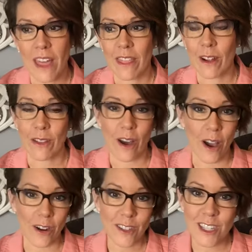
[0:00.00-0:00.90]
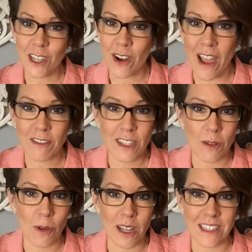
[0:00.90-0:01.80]
They're the artsy
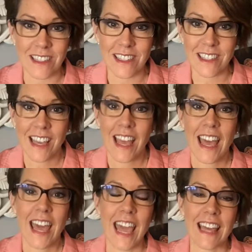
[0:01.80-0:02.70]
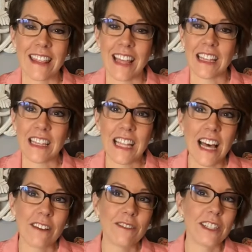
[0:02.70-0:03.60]
craftsy ones and they
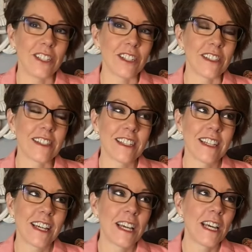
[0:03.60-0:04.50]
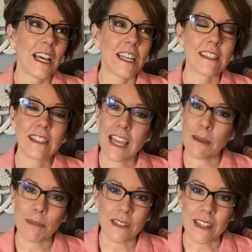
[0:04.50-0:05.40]
love to just
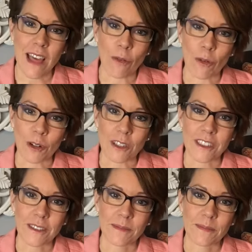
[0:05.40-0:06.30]
escape into that world